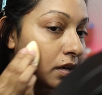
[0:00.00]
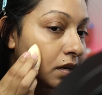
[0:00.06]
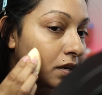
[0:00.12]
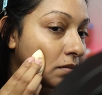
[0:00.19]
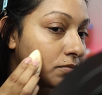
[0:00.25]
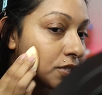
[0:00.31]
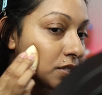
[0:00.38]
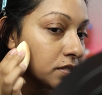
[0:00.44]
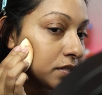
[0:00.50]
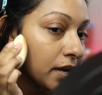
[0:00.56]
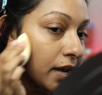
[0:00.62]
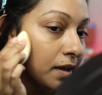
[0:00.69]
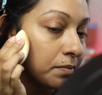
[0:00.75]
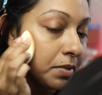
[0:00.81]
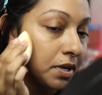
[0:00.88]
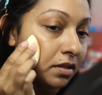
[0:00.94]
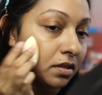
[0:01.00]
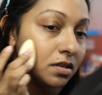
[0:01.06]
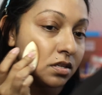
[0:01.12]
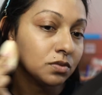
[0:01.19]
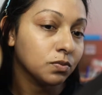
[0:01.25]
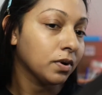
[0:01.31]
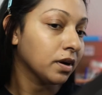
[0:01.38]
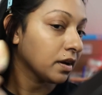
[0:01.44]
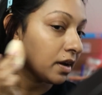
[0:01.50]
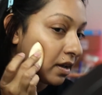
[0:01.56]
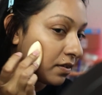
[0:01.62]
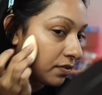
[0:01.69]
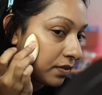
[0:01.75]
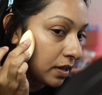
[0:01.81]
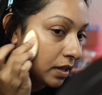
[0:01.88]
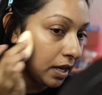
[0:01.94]
I'm just tapping this where I
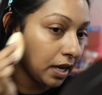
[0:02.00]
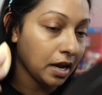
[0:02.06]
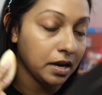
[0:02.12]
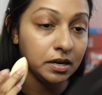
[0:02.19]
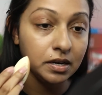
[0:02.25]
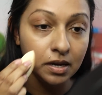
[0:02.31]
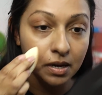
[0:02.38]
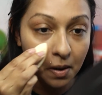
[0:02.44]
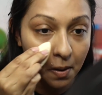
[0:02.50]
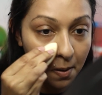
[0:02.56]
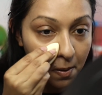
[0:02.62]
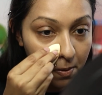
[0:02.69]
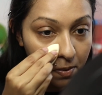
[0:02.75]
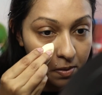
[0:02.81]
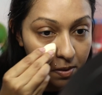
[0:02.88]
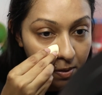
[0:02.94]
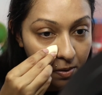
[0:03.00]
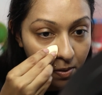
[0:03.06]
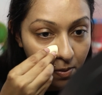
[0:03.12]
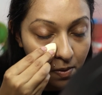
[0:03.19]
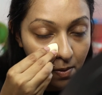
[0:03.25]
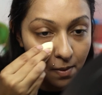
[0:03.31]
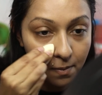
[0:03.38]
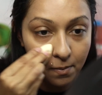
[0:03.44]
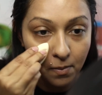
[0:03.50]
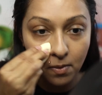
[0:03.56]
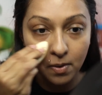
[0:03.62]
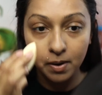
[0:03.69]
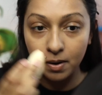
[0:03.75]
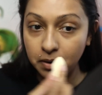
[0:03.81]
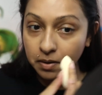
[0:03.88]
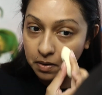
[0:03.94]
feel like I need a little
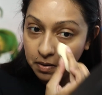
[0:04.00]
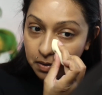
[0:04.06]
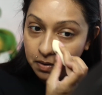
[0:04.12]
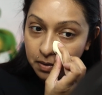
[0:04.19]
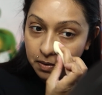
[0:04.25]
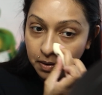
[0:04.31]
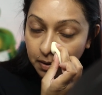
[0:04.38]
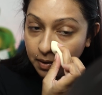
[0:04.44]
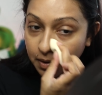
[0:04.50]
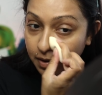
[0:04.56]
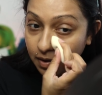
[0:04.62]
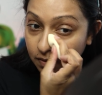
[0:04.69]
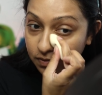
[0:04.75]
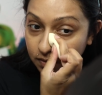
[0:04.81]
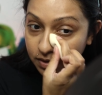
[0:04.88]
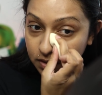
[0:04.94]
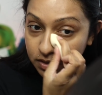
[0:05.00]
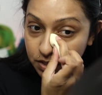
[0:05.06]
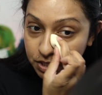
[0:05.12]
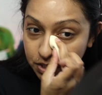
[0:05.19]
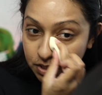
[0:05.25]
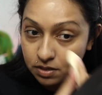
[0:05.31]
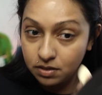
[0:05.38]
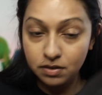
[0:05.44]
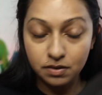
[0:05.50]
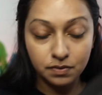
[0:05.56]
more coverage.